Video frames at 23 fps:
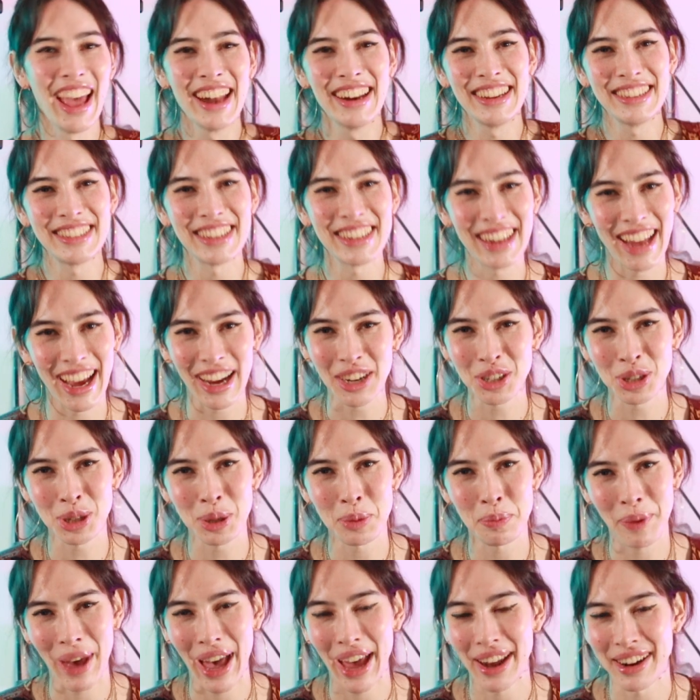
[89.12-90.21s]
And he didn't
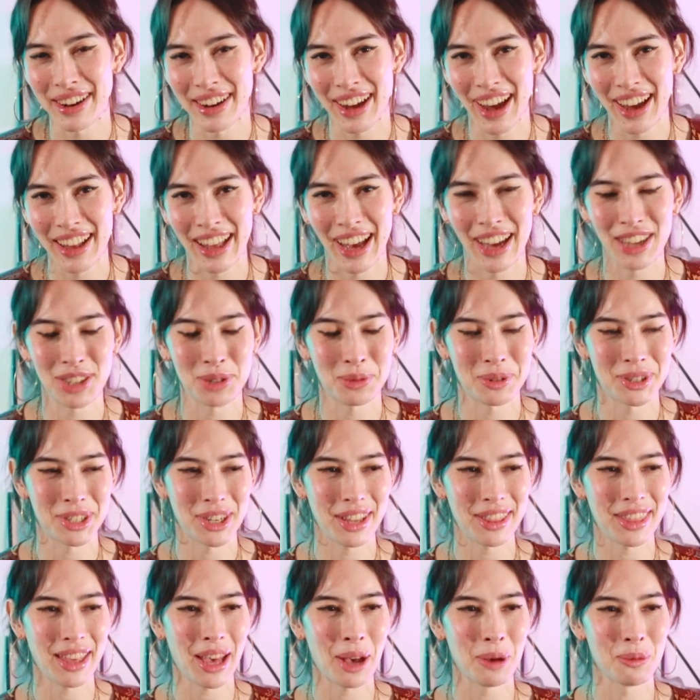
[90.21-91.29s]
actually bat an eyelash, which
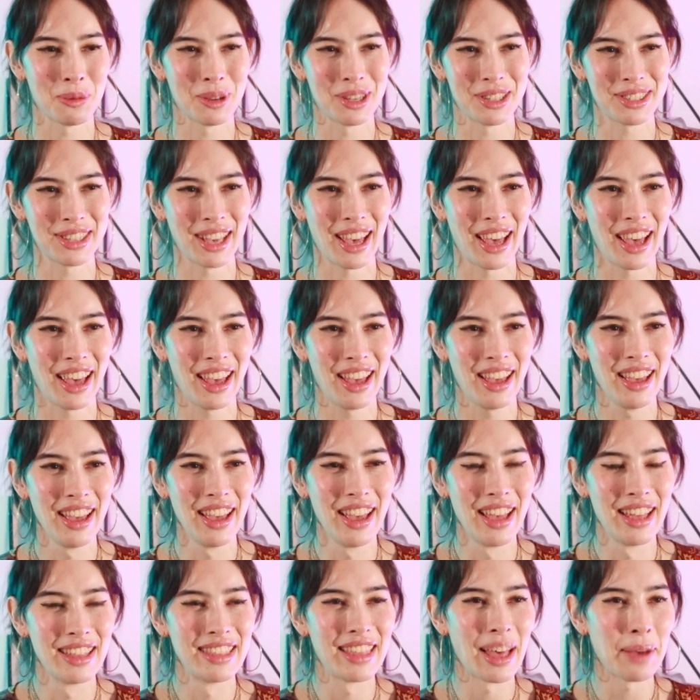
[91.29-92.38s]
I thought was, uh,
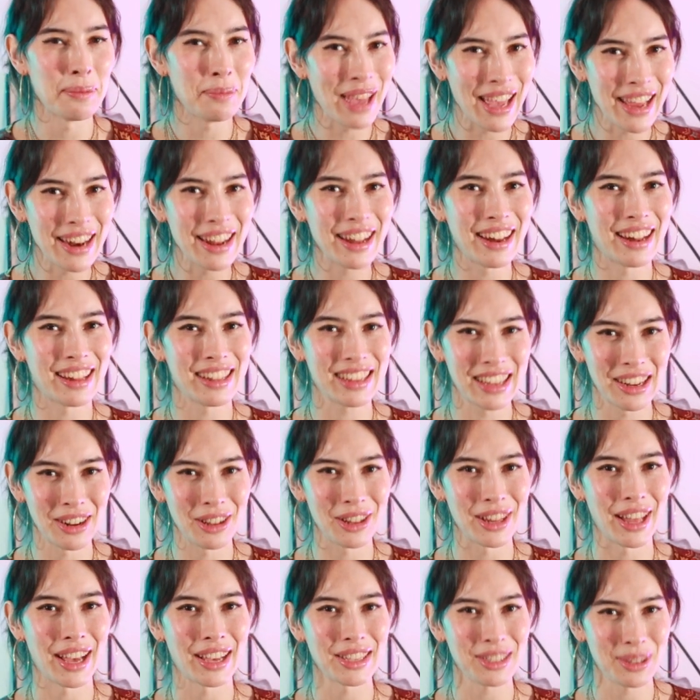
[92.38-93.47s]
that made it a
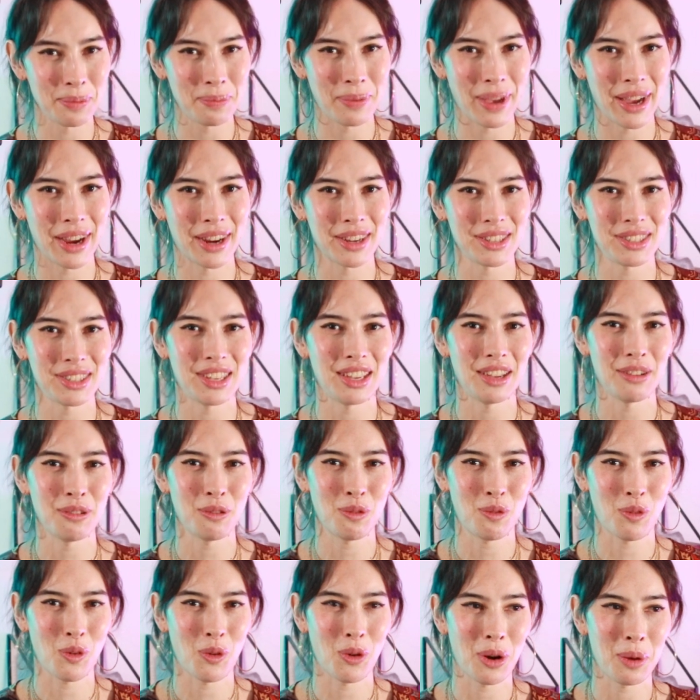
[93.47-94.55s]
little less embarrassing
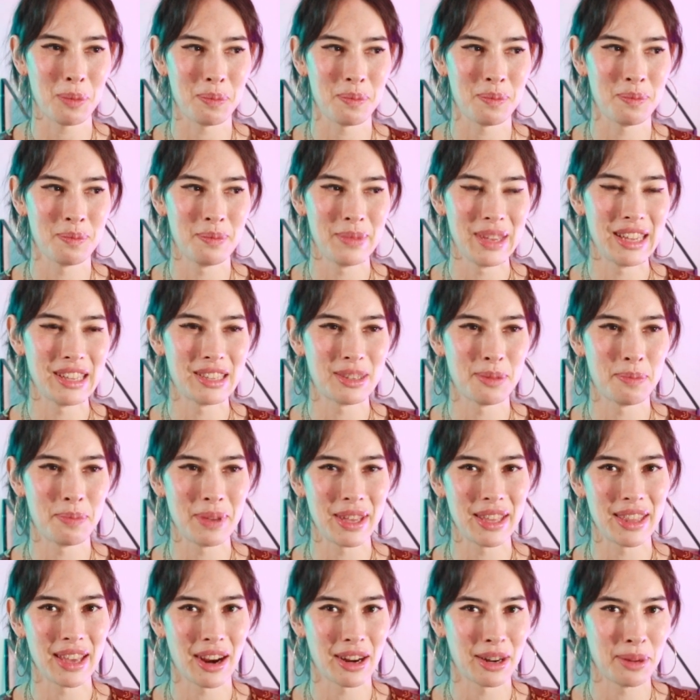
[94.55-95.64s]
for me to
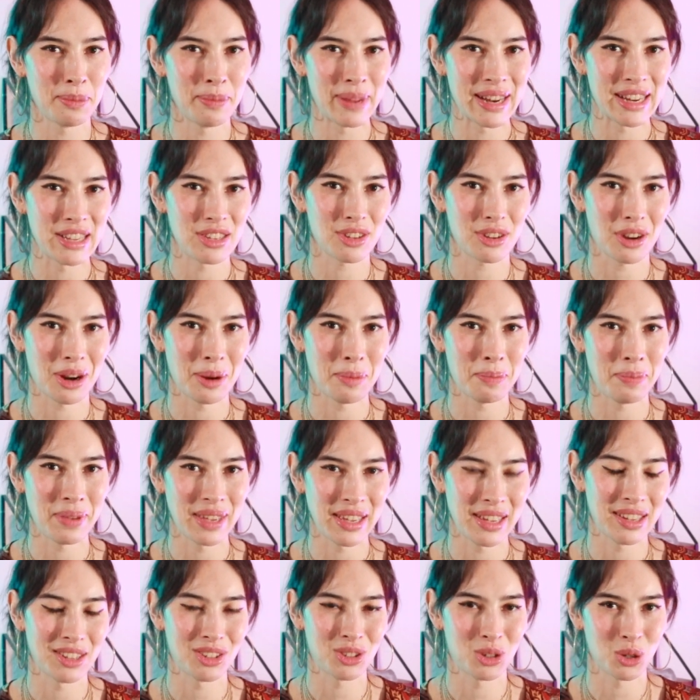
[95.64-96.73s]
be there in a miniskirt
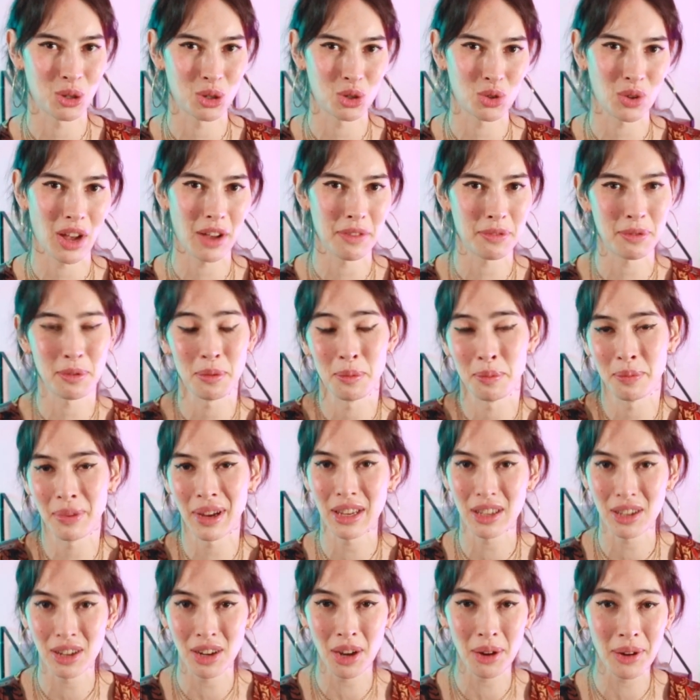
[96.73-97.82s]
peeing into a trough.
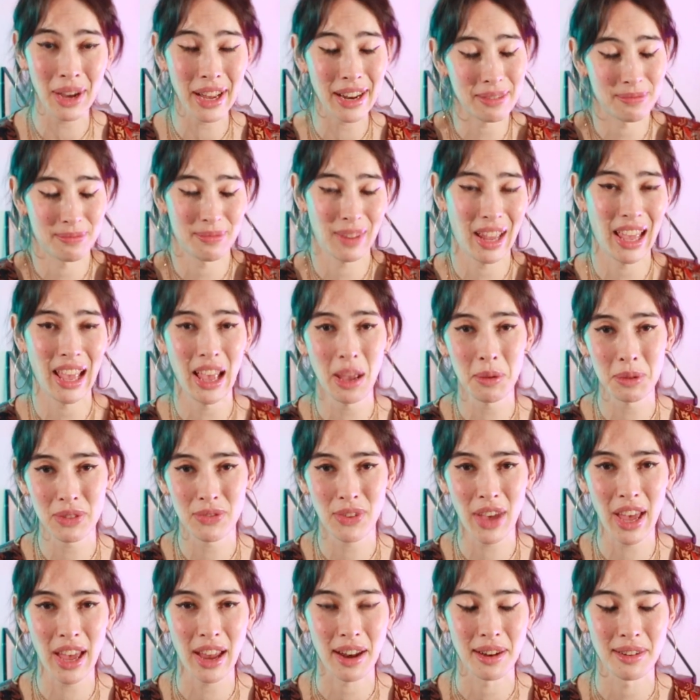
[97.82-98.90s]
But you know what? It was
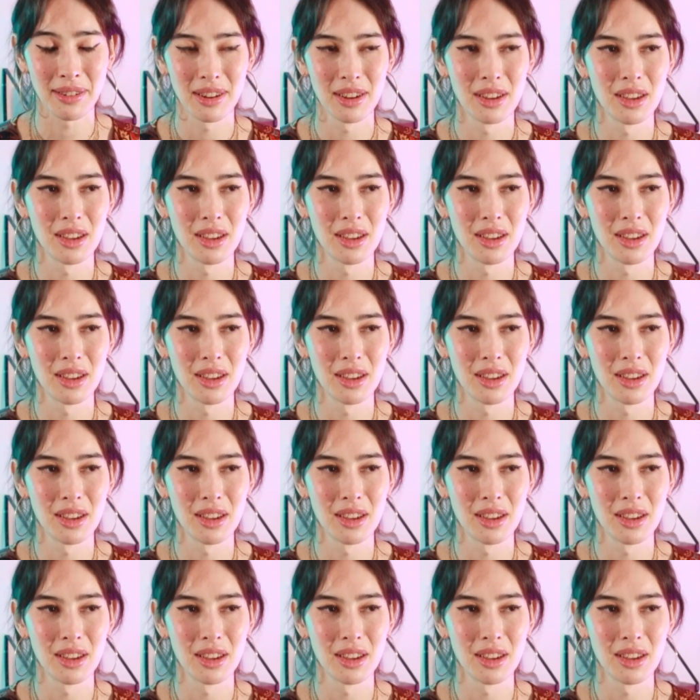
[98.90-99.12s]
fine.